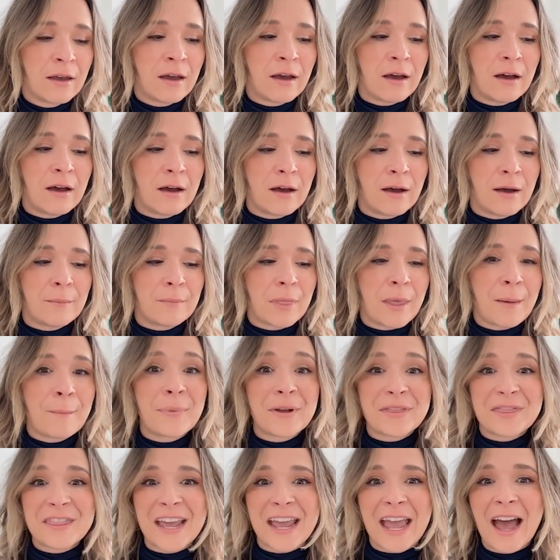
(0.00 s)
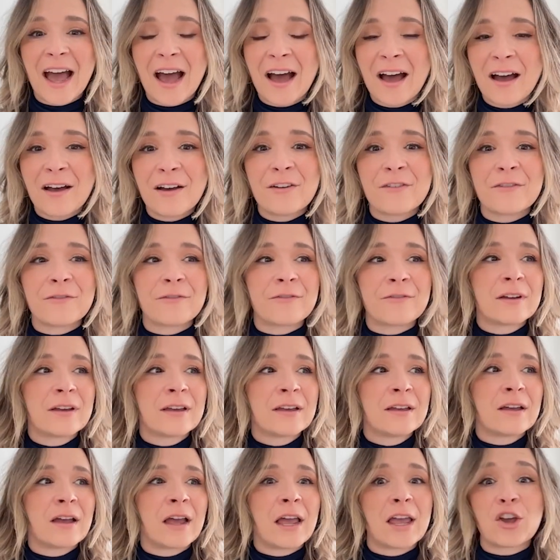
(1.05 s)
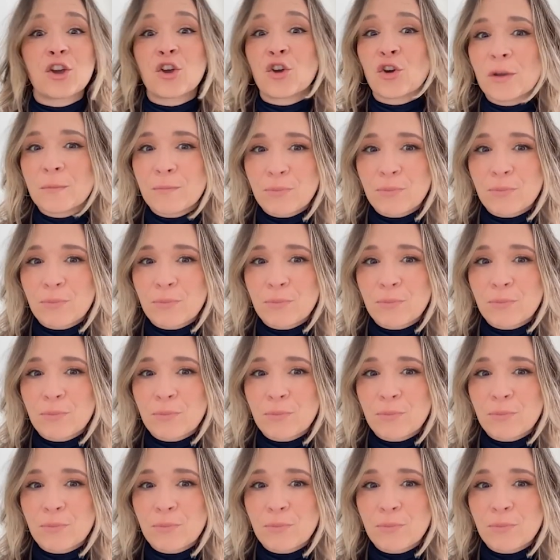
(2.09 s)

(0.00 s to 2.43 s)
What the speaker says: But they have a good